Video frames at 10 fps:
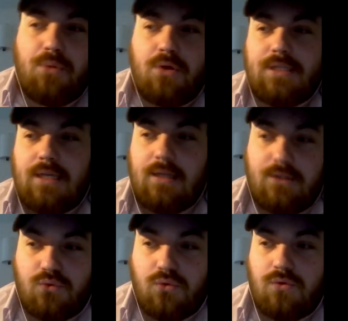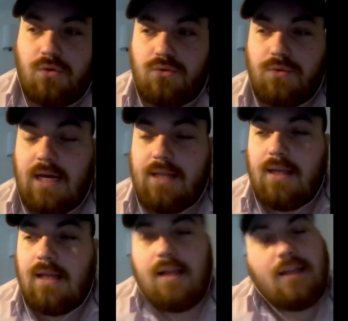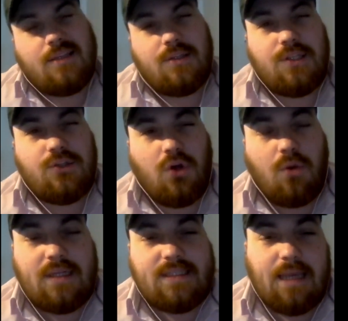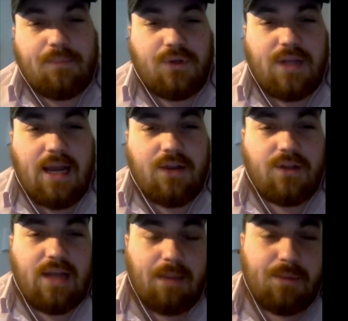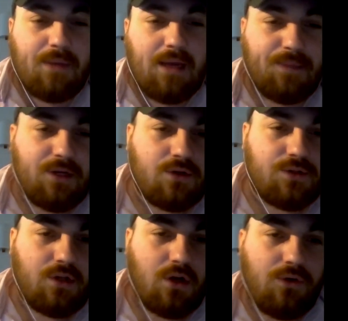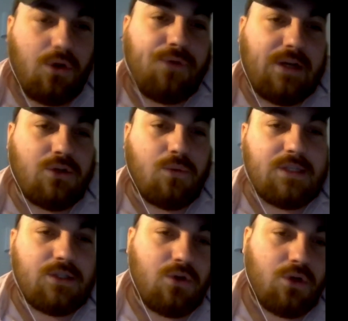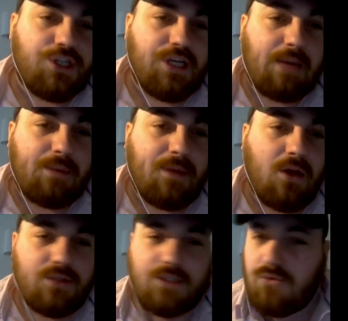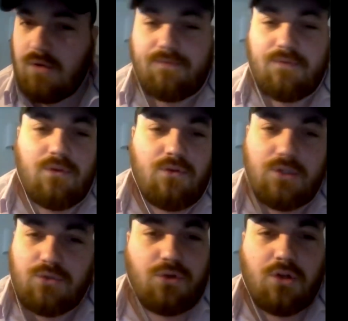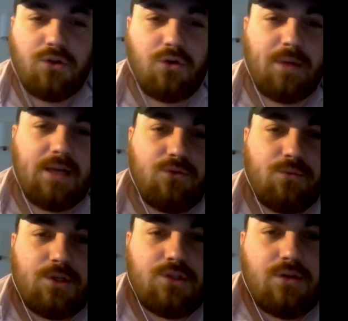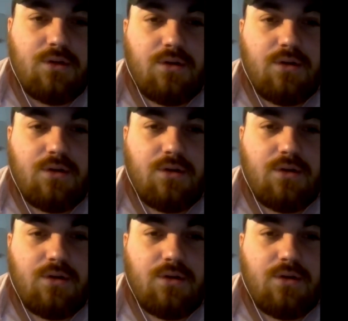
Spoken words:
boxing through that, did you always kept an eye on MMA because your father was coaching MMA, or did you not know about it too much?